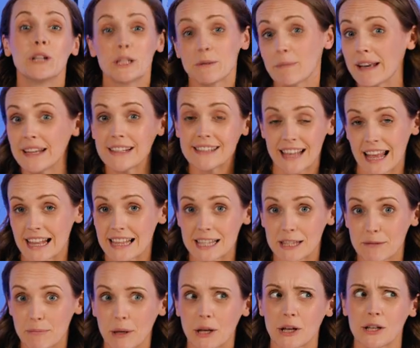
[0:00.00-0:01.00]
Which makes
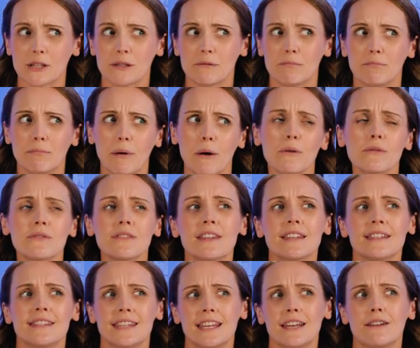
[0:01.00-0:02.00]
sense because both the
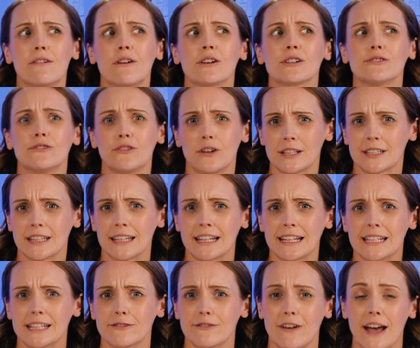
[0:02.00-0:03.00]
Xerox
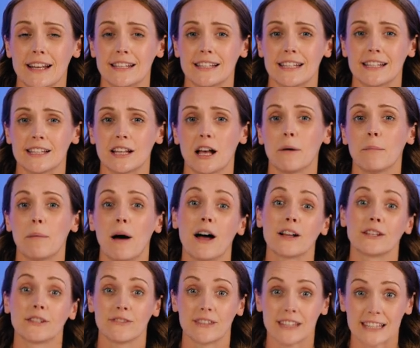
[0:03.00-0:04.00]
Versalink devices are
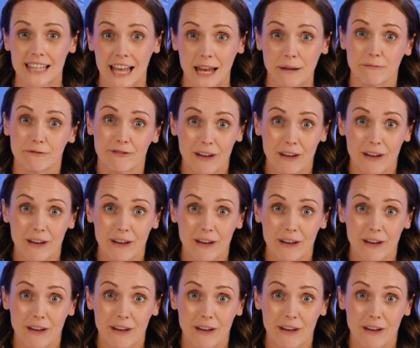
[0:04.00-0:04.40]
part of the same